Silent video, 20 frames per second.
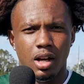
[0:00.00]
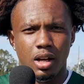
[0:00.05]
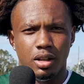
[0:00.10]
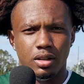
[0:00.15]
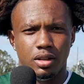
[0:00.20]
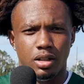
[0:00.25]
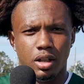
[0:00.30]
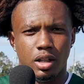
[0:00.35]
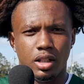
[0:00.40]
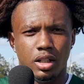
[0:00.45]

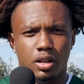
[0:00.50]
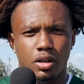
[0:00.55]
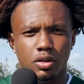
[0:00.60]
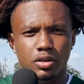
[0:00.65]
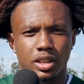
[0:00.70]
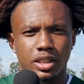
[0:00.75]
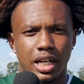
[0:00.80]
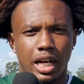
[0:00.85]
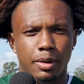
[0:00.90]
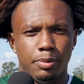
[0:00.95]
the other
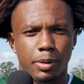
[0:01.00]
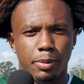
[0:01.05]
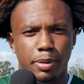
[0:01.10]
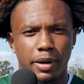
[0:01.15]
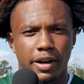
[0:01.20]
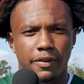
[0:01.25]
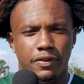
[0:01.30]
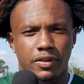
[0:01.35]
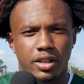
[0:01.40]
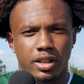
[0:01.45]
coaches got to
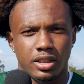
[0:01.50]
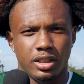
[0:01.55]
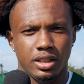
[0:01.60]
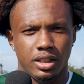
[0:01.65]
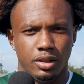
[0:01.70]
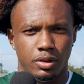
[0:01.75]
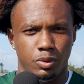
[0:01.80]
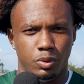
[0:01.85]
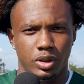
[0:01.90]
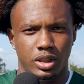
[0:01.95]
prepare for us,
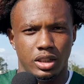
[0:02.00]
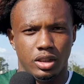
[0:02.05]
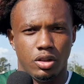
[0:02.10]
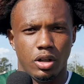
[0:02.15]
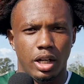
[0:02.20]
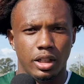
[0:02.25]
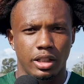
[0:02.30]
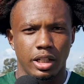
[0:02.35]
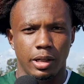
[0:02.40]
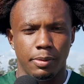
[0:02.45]
and we just
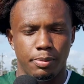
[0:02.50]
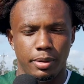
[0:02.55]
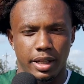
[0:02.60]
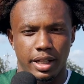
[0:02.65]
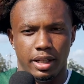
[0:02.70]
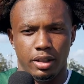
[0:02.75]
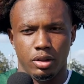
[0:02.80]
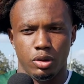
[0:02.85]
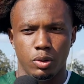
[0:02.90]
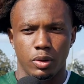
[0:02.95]
go out there and
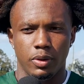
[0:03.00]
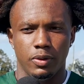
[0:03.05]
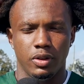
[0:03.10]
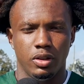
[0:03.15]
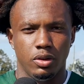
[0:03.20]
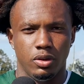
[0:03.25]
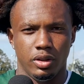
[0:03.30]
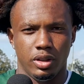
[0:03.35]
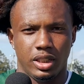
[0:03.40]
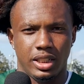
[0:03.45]
play and do what we
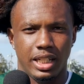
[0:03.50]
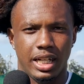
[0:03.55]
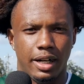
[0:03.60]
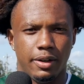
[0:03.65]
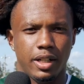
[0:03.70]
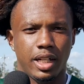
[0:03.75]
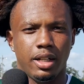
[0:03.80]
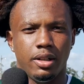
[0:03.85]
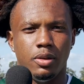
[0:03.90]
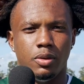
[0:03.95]
do and see how
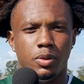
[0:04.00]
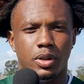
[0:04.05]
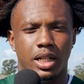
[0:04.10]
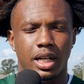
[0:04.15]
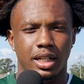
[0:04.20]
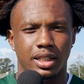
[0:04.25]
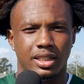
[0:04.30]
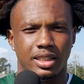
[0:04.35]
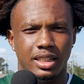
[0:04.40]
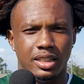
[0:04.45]
what
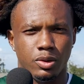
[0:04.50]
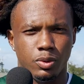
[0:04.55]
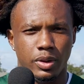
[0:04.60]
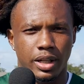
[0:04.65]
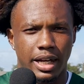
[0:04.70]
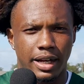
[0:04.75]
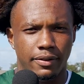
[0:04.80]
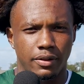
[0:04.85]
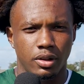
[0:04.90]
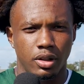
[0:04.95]
kind of season we
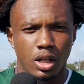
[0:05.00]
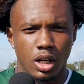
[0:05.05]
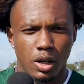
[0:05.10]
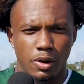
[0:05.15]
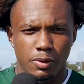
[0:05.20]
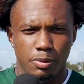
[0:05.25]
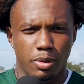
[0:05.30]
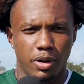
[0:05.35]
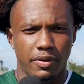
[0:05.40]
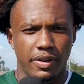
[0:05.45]
having.
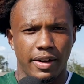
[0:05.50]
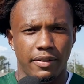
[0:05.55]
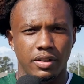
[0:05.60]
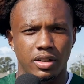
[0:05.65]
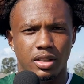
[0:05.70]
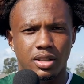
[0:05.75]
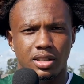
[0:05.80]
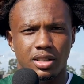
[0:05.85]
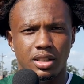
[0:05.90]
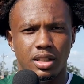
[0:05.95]
Both having
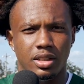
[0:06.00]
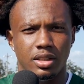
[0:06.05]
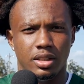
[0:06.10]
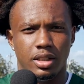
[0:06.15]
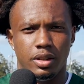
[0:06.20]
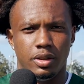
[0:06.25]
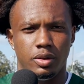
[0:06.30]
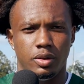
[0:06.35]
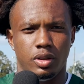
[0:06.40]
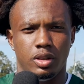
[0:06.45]
good season,
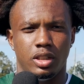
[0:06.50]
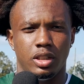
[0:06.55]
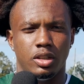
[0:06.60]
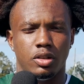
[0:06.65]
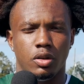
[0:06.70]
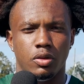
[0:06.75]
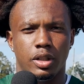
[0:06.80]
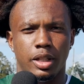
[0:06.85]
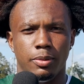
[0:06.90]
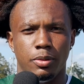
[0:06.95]
and just
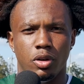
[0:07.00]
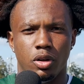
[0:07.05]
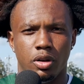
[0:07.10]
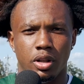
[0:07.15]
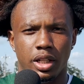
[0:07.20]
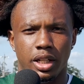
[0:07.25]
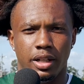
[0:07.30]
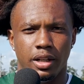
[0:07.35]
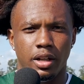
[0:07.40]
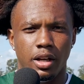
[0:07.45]
gonna keep
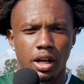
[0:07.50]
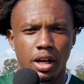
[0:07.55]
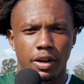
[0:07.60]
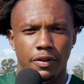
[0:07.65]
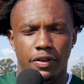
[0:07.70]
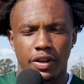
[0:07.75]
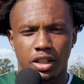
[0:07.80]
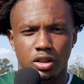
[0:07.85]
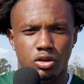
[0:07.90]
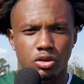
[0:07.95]
going and
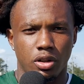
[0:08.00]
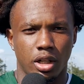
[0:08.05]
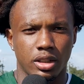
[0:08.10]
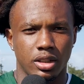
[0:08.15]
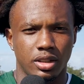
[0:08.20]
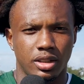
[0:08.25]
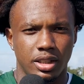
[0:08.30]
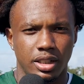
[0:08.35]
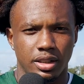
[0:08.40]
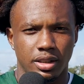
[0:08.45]
finish throughout
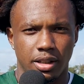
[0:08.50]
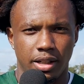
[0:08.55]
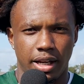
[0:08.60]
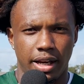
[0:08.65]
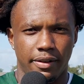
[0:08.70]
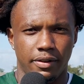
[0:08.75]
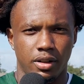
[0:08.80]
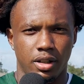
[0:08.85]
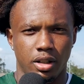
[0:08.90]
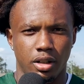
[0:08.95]
the season and
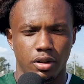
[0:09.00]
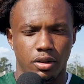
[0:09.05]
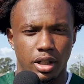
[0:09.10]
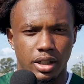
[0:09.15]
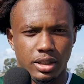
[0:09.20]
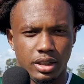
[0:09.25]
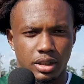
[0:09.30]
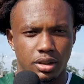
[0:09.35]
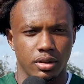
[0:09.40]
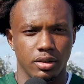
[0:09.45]
have a
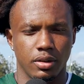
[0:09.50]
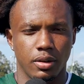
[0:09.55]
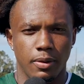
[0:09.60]
great season.